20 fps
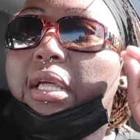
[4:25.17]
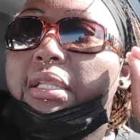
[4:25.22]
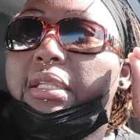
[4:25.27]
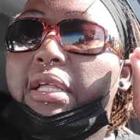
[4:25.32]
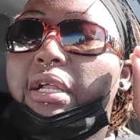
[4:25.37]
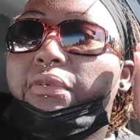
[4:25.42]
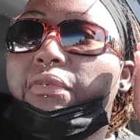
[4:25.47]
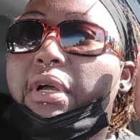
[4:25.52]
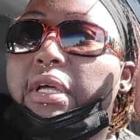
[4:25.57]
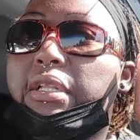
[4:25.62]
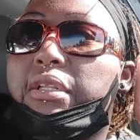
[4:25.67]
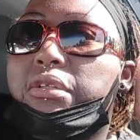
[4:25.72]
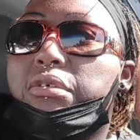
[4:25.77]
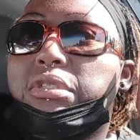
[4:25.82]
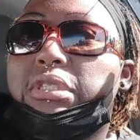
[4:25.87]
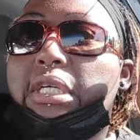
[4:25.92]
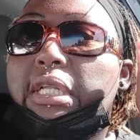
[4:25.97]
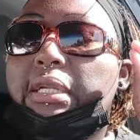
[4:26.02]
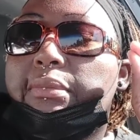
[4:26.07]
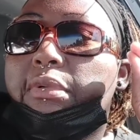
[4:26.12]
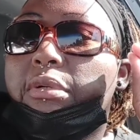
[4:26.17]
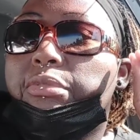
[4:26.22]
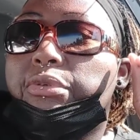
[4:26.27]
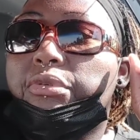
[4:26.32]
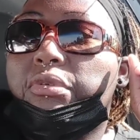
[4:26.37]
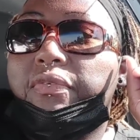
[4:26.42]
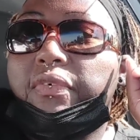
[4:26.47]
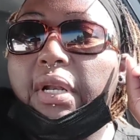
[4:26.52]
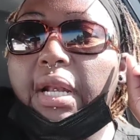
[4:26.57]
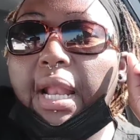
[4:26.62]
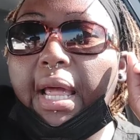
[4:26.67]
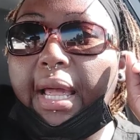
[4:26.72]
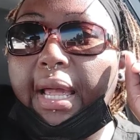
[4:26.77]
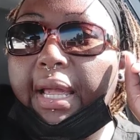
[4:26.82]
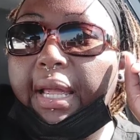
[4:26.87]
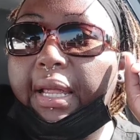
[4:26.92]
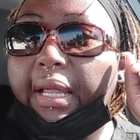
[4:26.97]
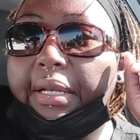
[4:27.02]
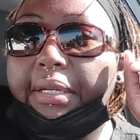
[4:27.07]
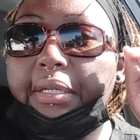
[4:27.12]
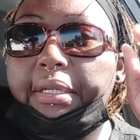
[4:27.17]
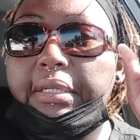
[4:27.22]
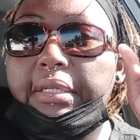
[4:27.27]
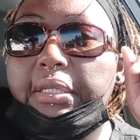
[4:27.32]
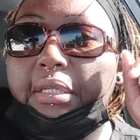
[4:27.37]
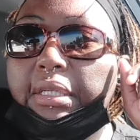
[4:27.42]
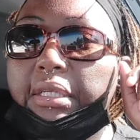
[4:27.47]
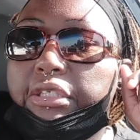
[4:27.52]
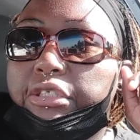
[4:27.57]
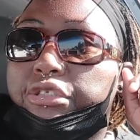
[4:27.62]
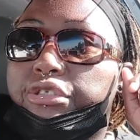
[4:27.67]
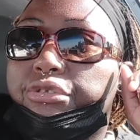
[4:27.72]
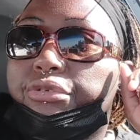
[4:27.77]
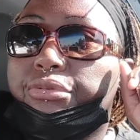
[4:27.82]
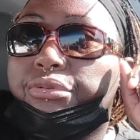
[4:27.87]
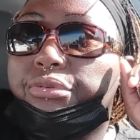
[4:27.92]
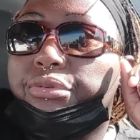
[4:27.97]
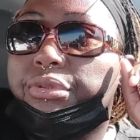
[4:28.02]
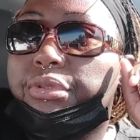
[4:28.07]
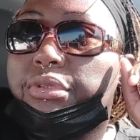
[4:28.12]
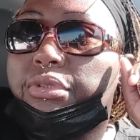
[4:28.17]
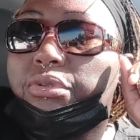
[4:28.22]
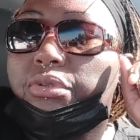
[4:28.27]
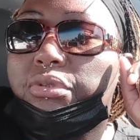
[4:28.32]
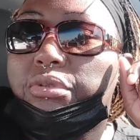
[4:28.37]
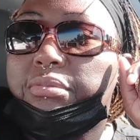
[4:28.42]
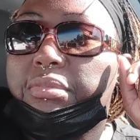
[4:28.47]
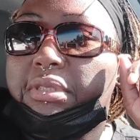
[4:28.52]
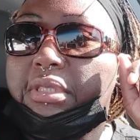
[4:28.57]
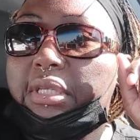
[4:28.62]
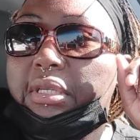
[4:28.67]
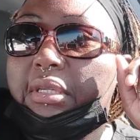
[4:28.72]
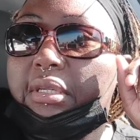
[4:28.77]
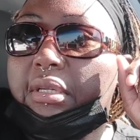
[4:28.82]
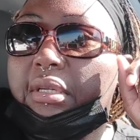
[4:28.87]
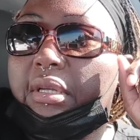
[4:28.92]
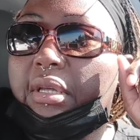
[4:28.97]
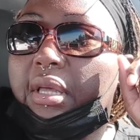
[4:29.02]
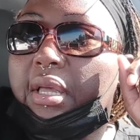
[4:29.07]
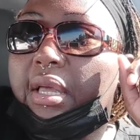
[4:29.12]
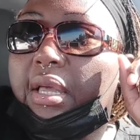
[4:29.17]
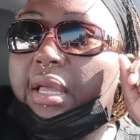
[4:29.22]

They rather you tell them a beautiful lie than the ugly truth. You know what I'm saying?